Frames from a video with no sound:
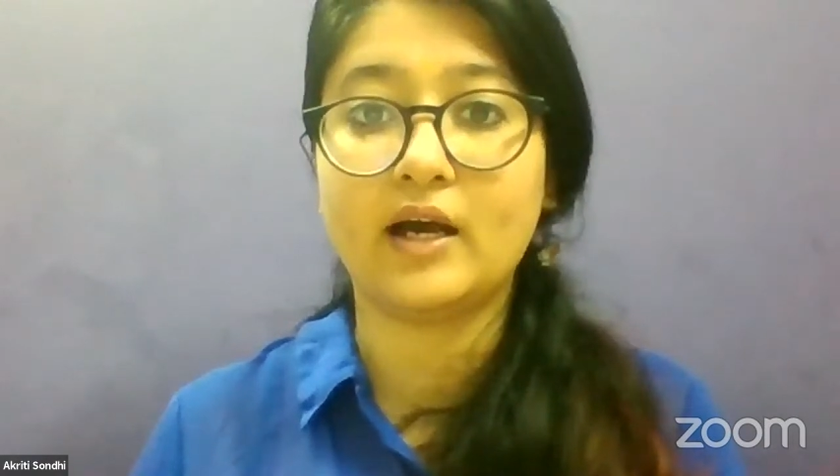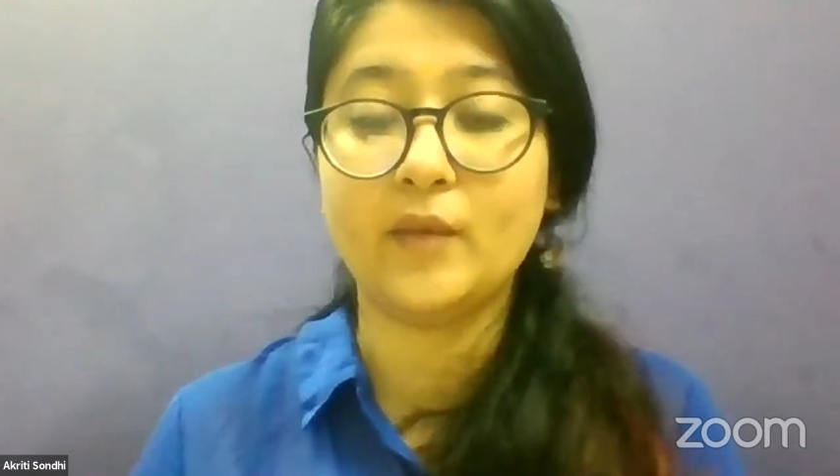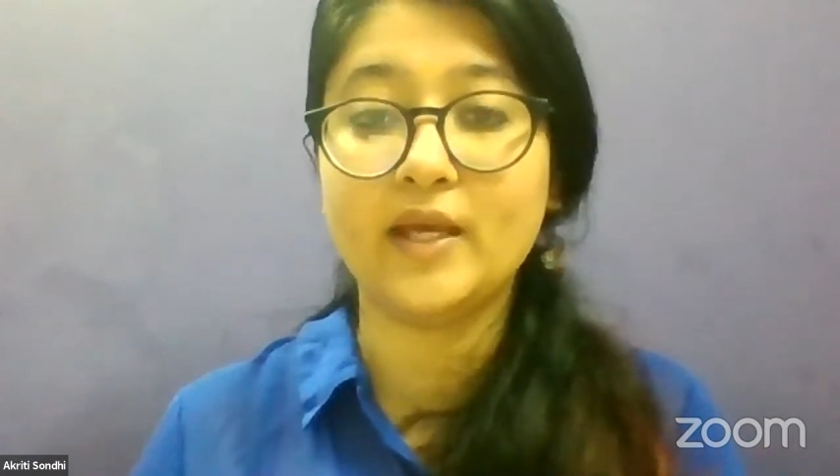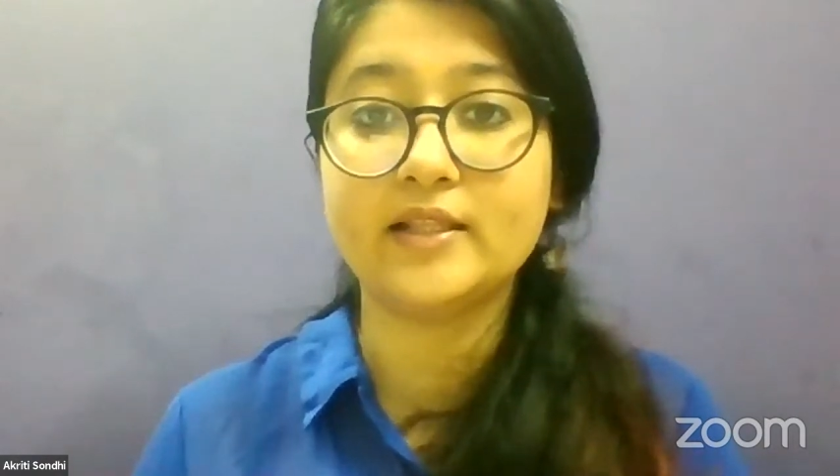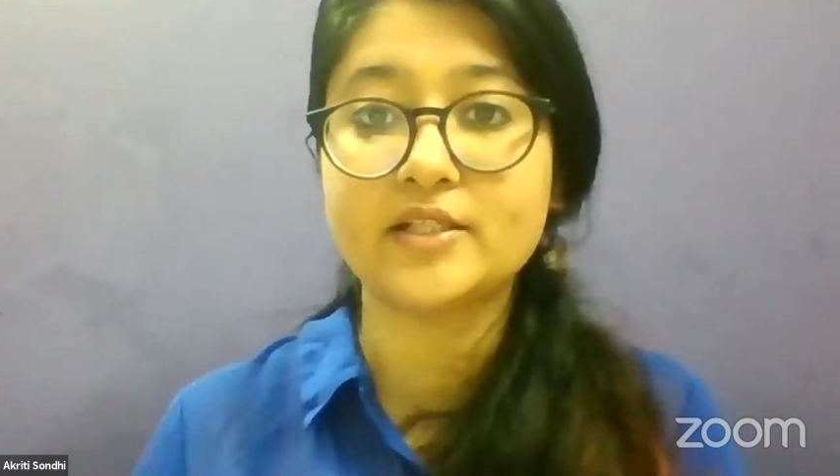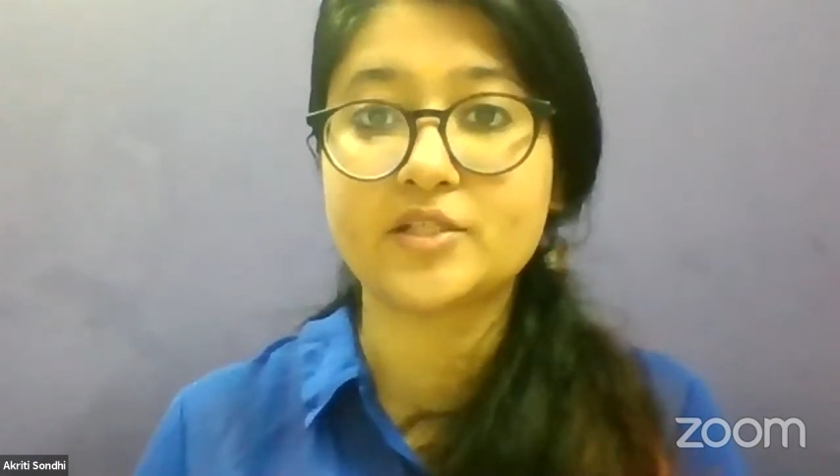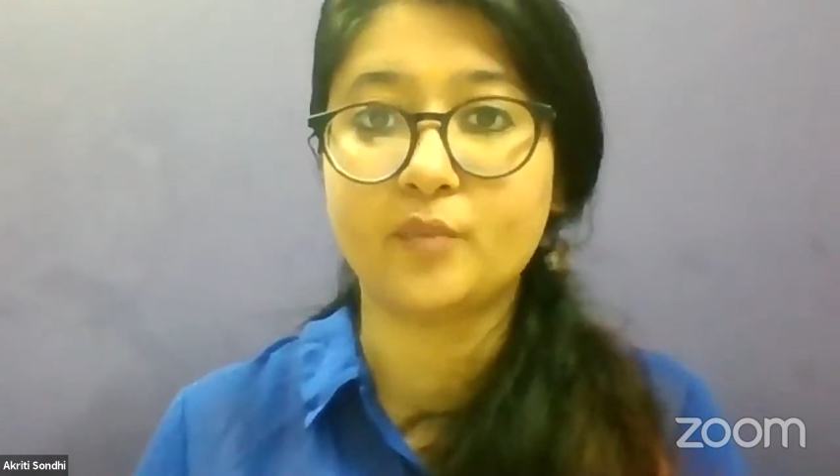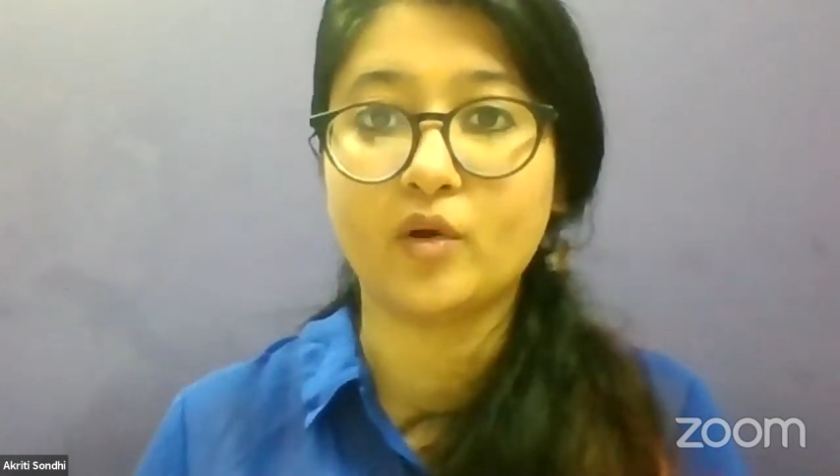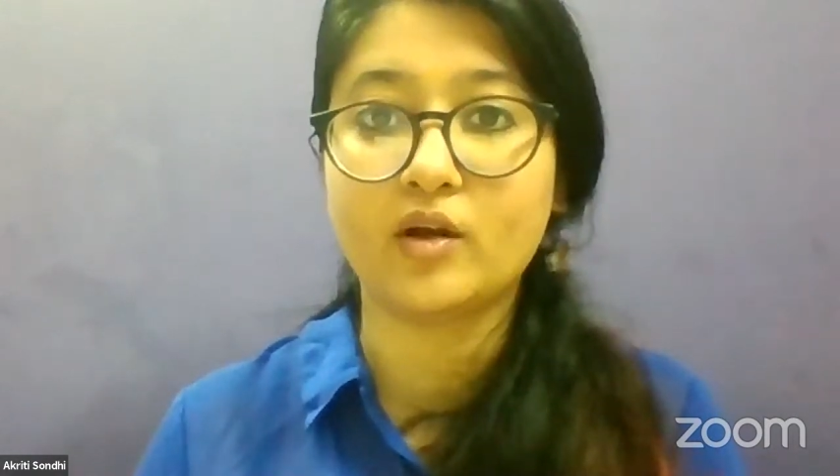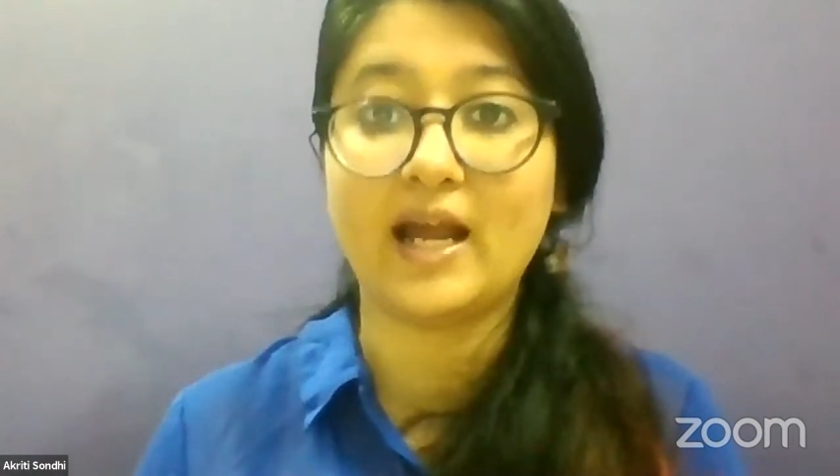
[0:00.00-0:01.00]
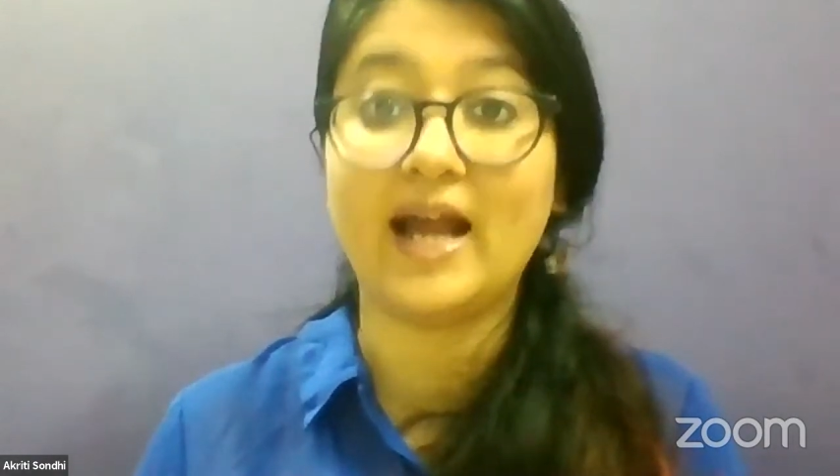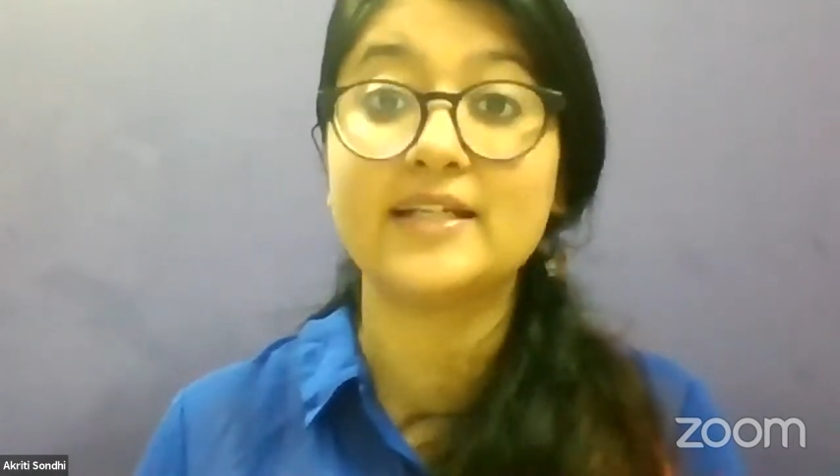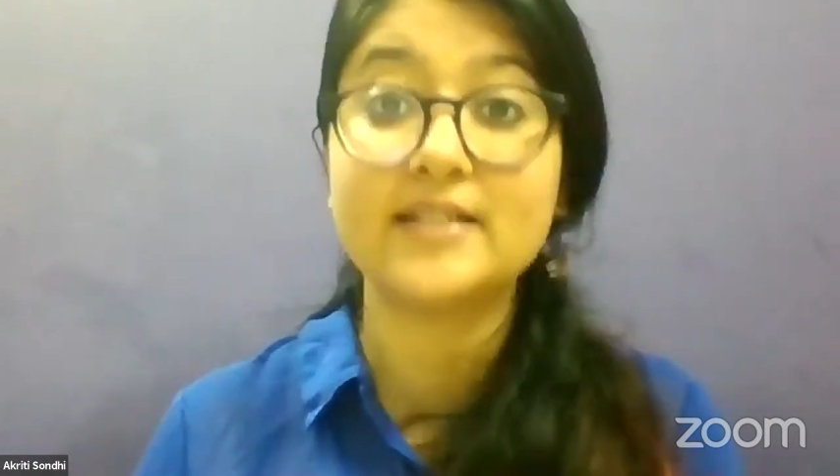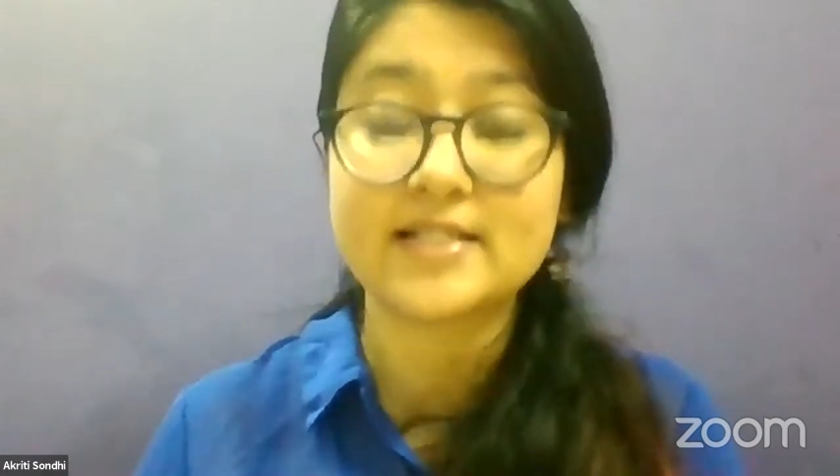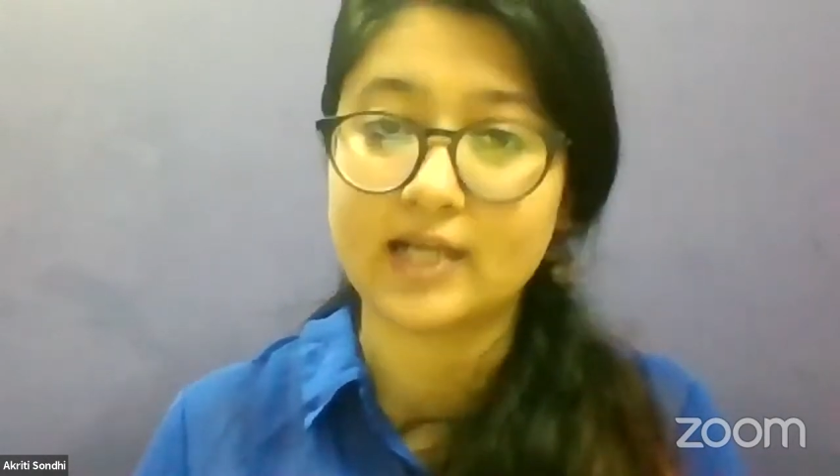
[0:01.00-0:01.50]
avail this book
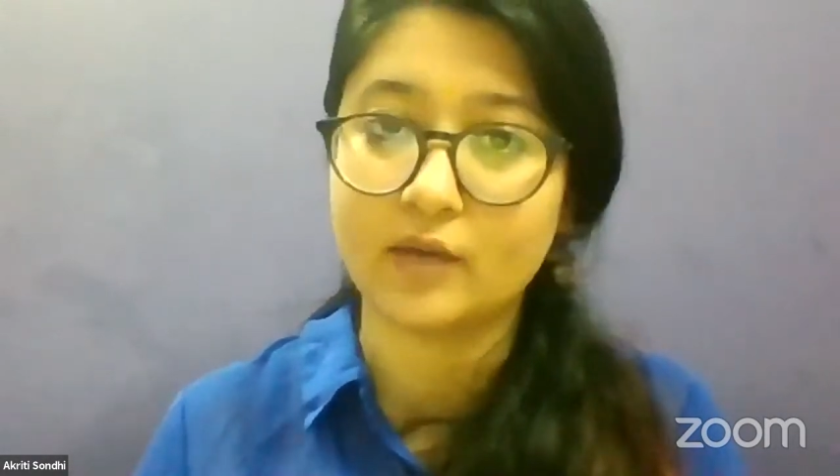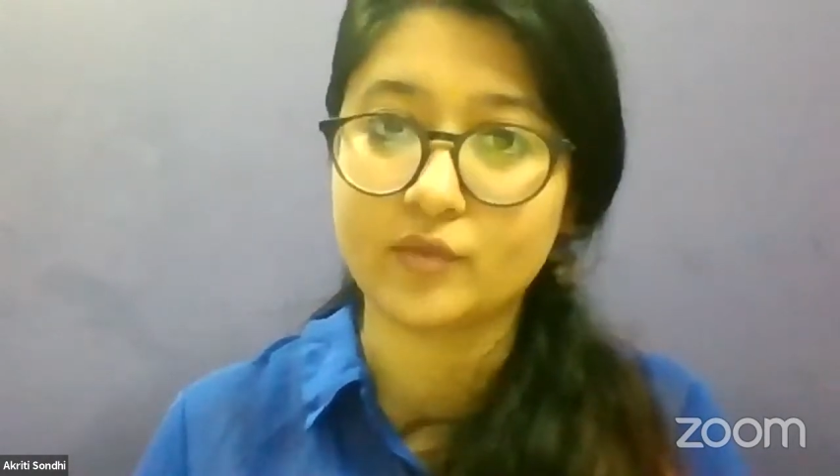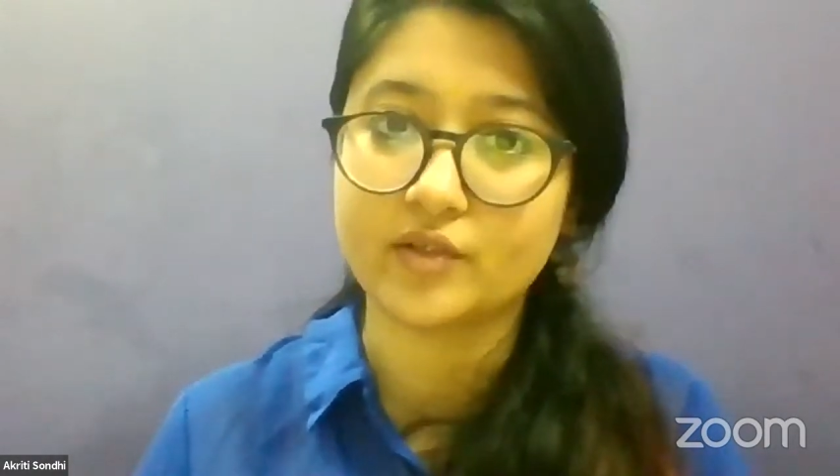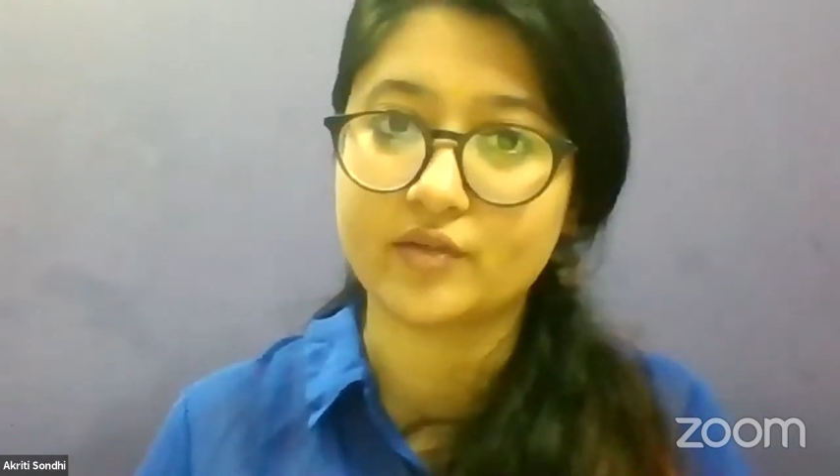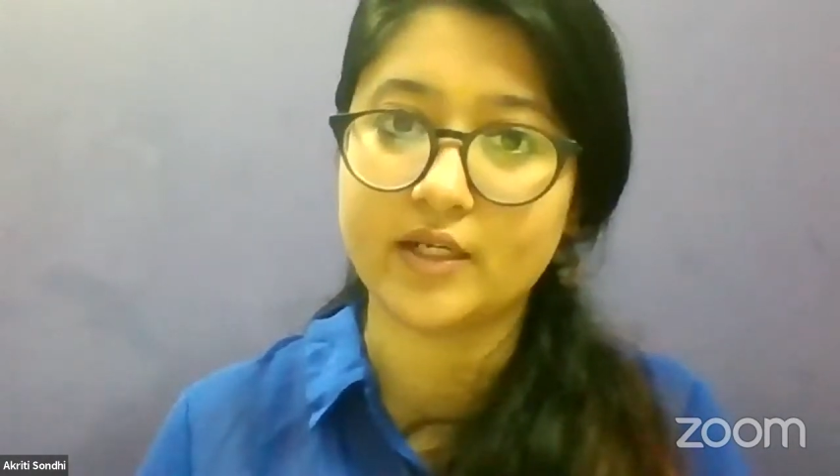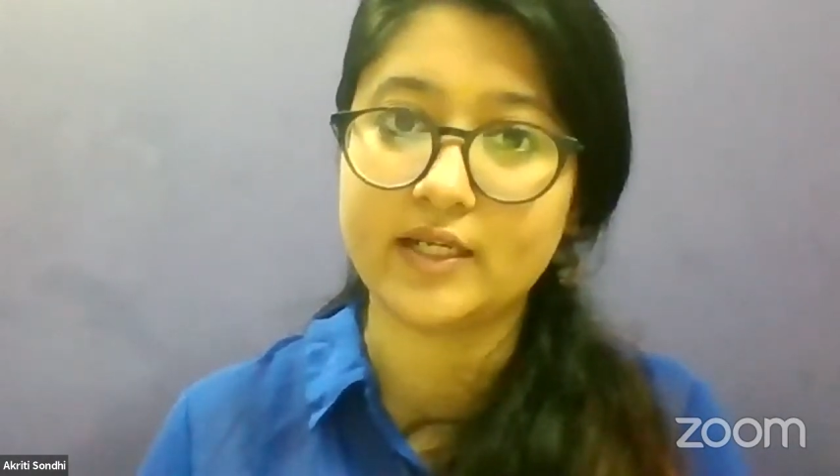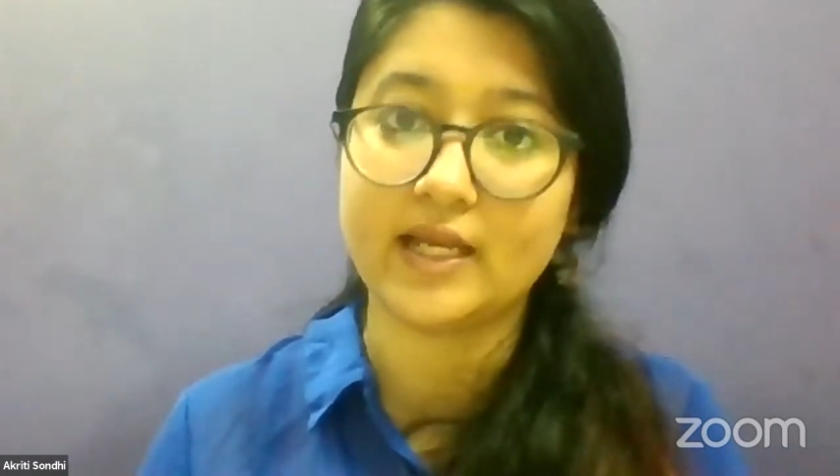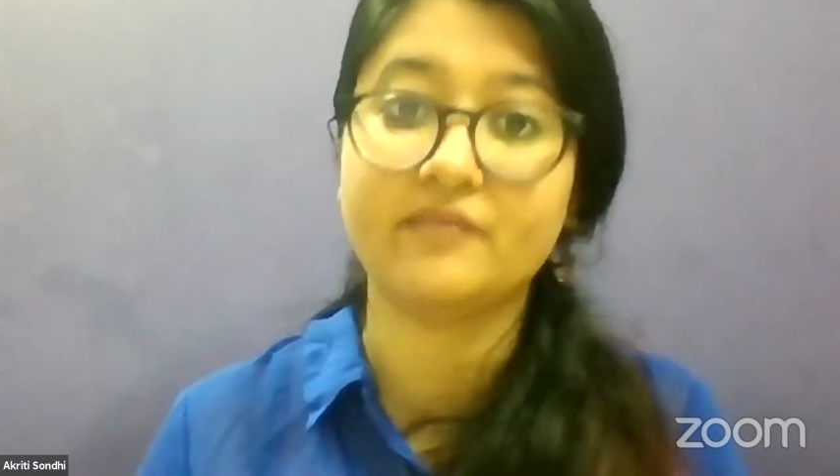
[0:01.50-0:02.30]
at a discounted rate